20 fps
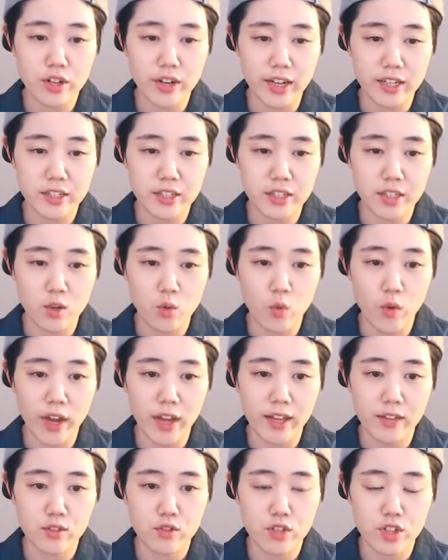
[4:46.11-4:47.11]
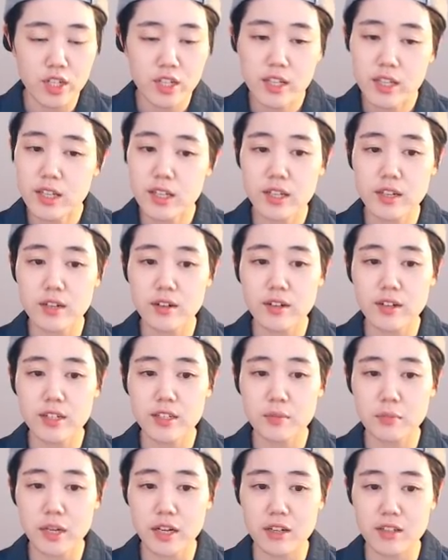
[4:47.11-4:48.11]
Actually, wedging here
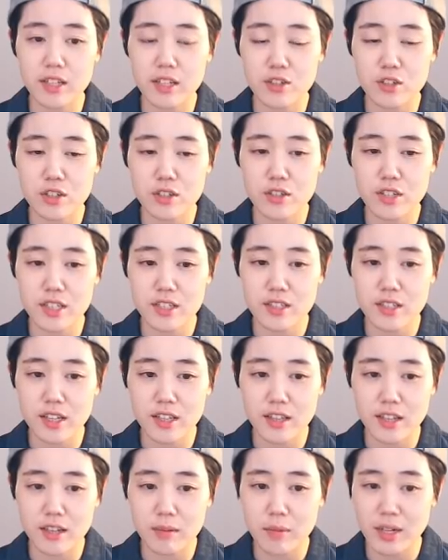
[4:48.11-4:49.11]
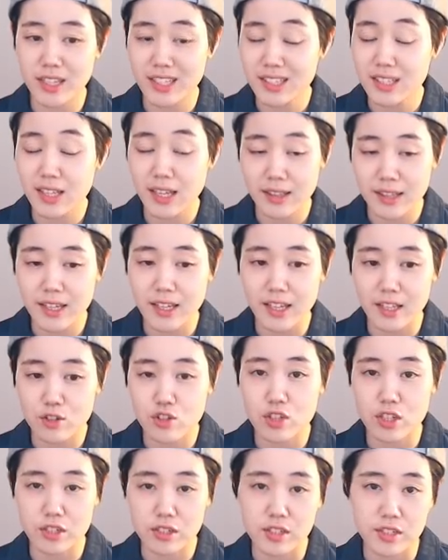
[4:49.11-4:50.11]
is better than just extending, but extending is
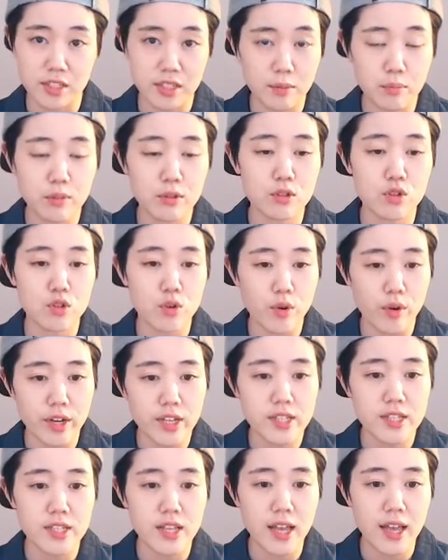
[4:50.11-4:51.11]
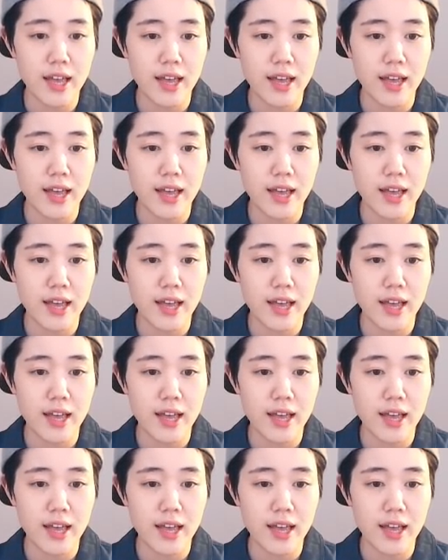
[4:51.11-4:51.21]
just a simple choice.